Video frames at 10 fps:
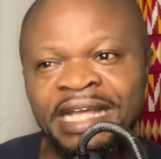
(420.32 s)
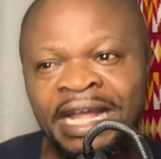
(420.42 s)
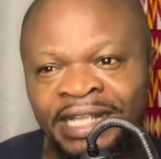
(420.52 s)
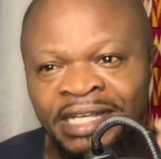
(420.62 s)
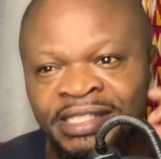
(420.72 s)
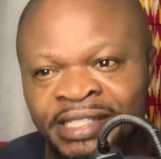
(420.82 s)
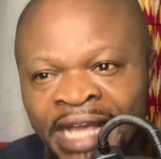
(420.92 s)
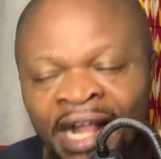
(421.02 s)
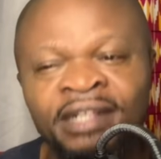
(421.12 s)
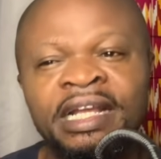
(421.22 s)
and then
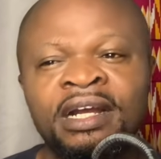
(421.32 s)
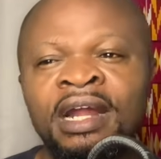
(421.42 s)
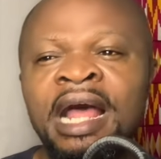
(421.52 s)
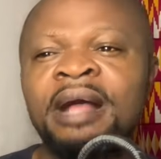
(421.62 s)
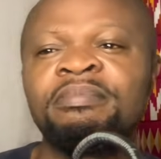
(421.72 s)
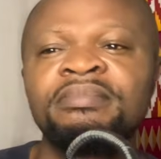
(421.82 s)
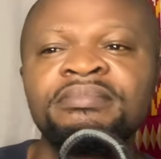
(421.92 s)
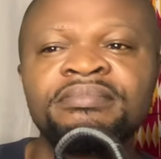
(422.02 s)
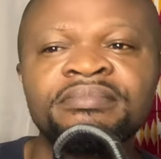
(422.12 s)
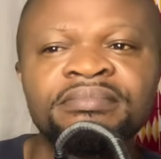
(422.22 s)
sell the club
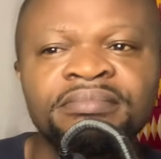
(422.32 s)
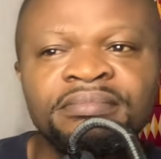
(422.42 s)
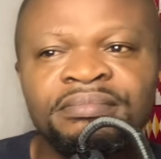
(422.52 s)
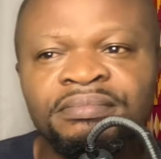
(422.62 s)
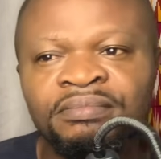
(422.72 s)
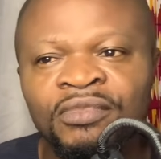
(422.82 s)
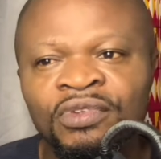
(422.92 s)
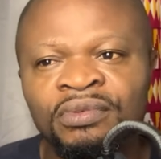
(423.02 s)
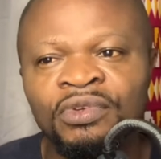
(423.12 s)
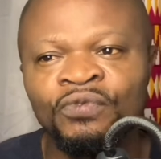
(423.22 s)

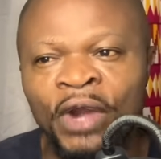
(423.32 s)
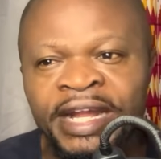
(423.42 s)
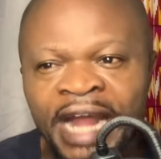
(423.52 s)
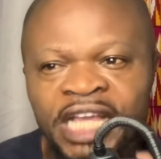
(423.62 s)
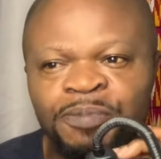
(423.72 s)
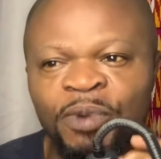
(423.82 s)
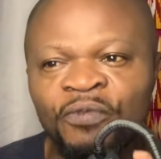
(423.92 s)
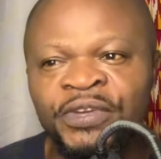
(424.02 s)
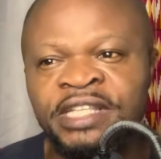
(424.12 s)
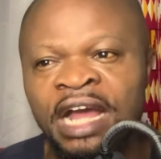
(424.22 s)
for a nice profit